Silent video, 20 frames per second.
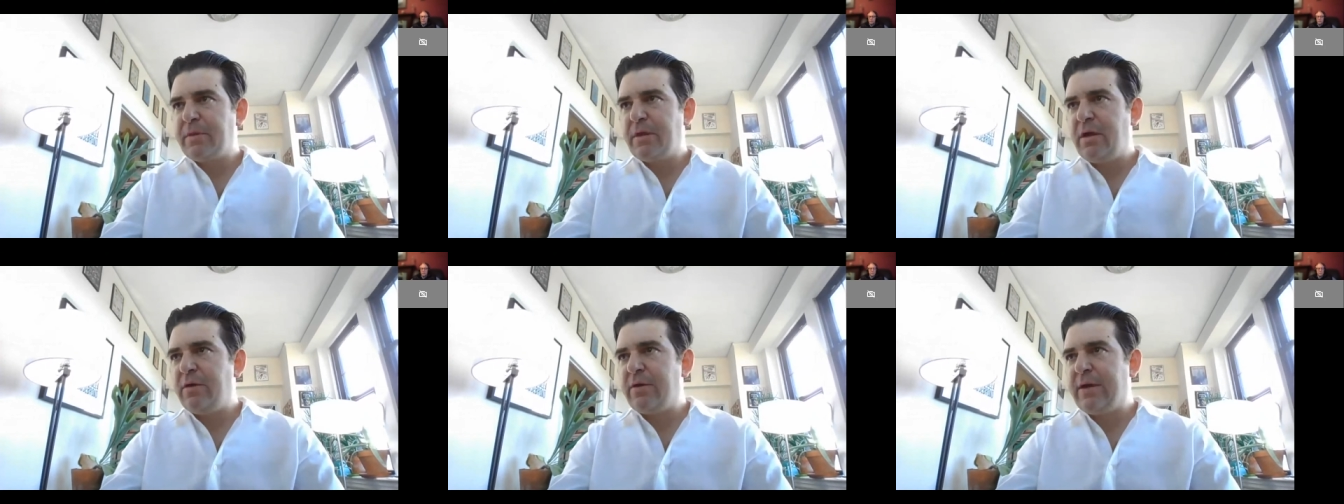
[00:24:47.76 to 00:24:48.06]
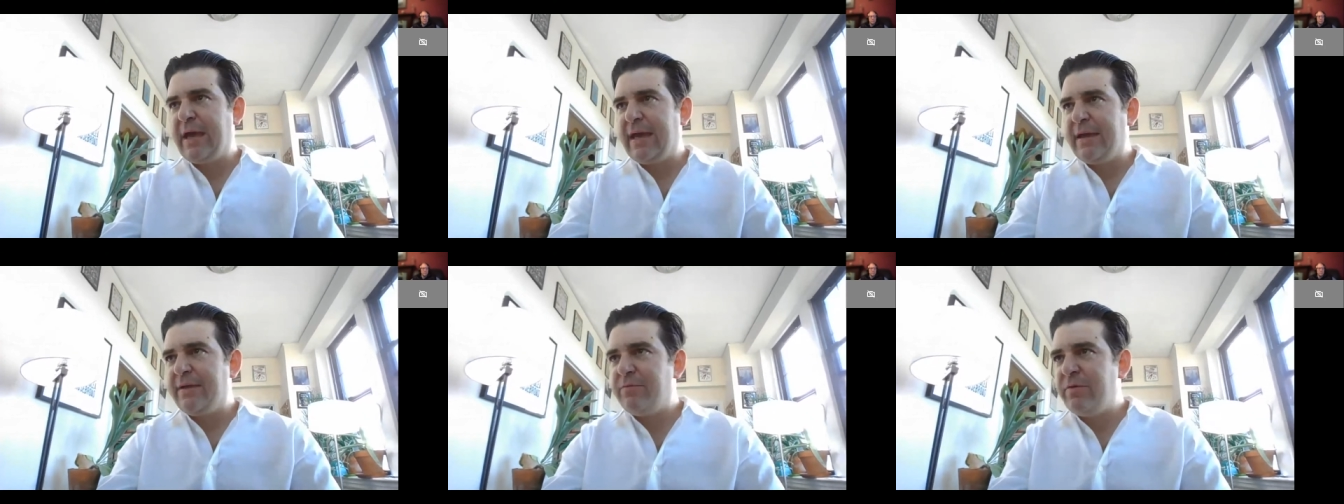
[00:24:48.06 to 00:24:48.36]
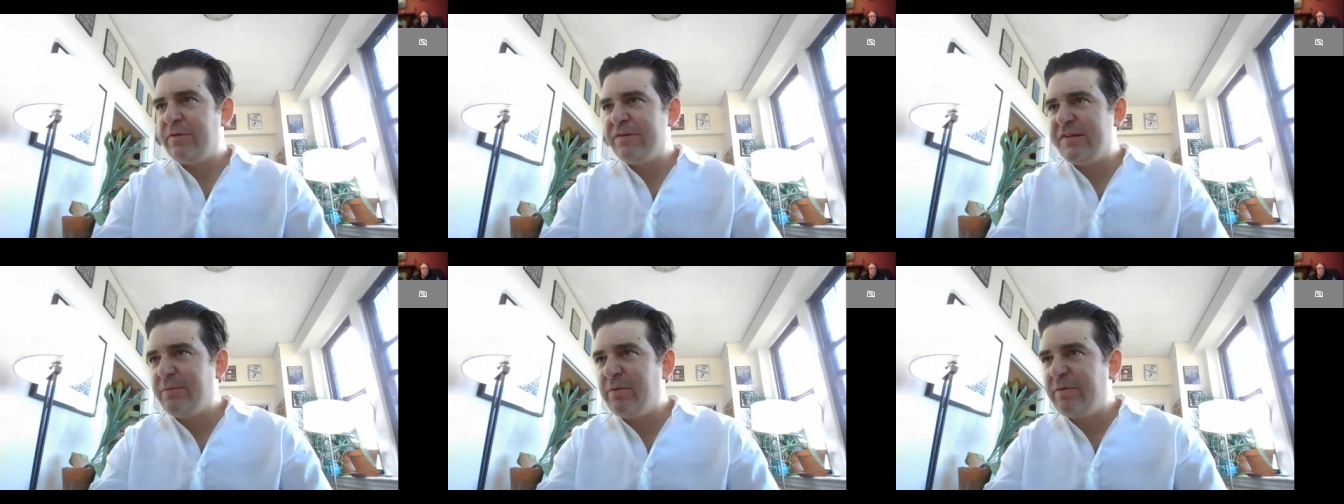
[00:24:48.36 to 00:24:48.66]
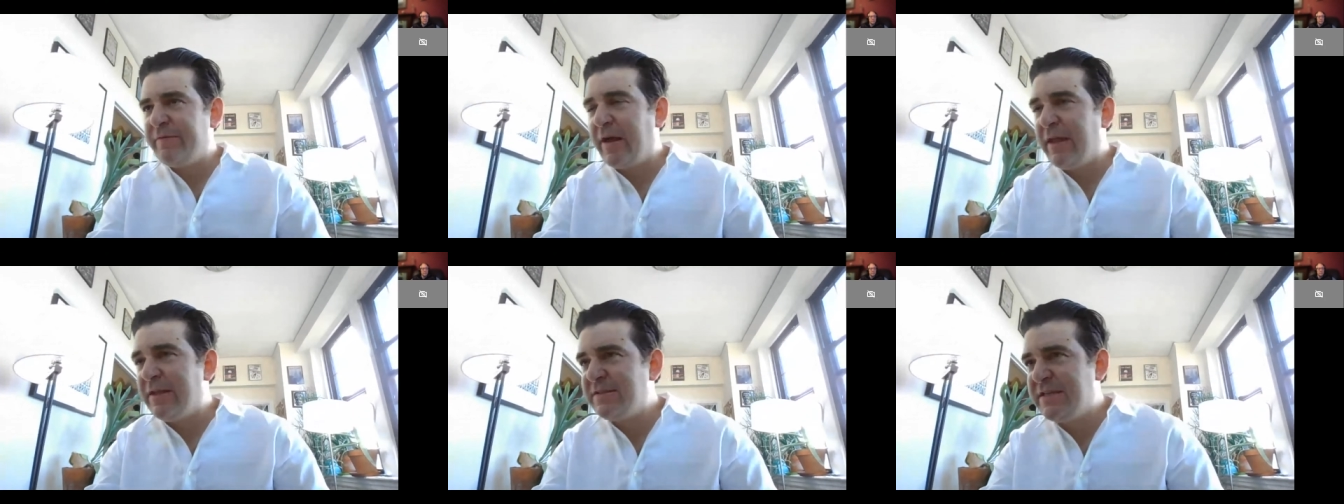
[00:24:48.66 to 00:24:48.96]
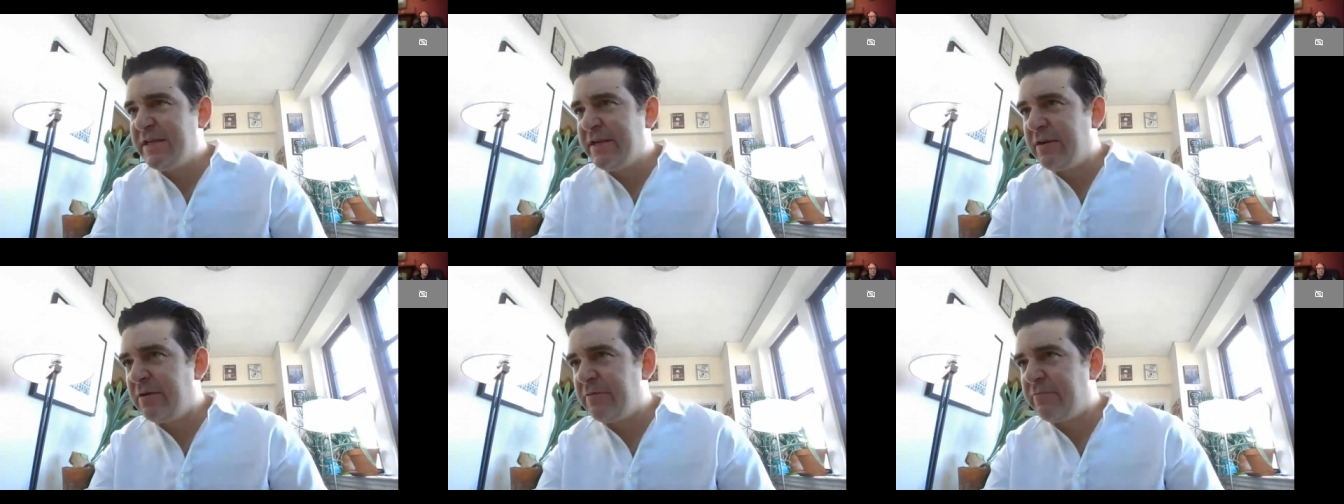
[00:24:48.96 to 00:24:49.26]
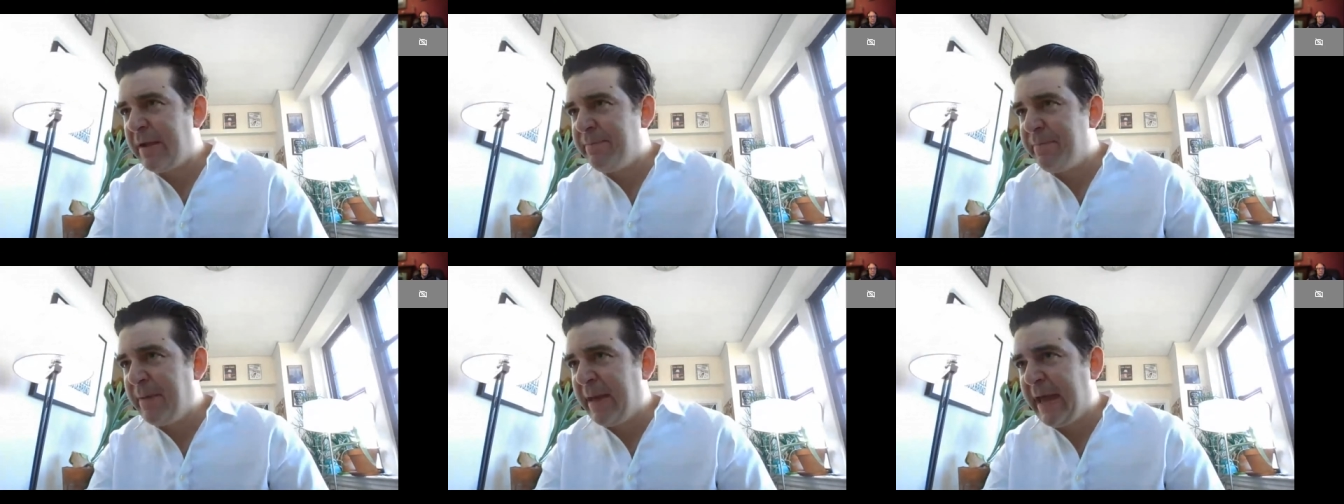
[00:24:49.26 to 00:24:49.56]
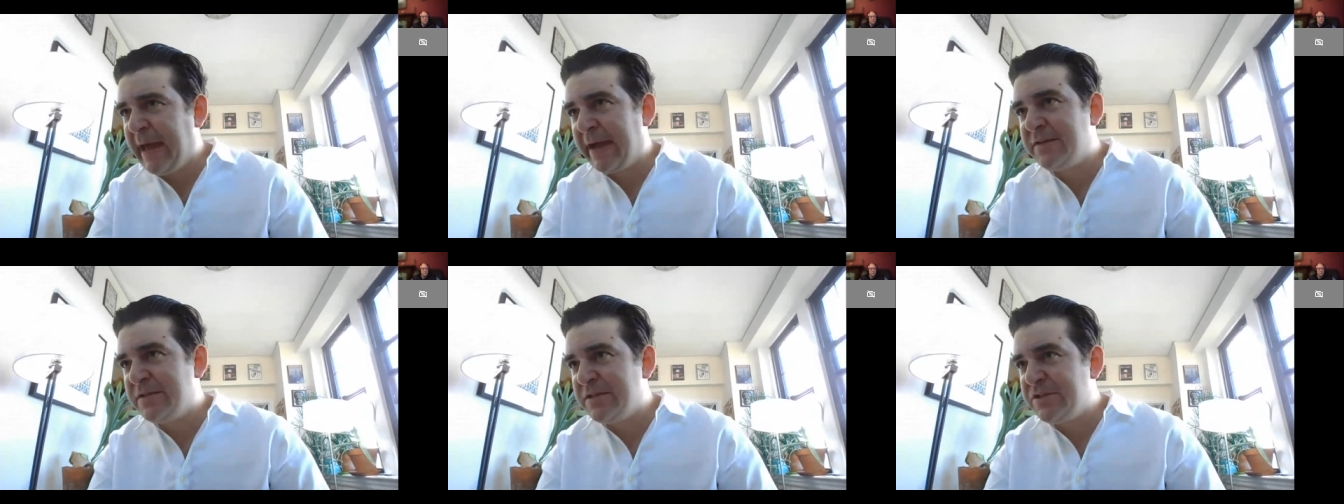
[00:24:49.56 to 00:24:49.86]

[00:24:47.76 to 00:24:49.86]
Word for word: Okay. Will someone volunteer and write back?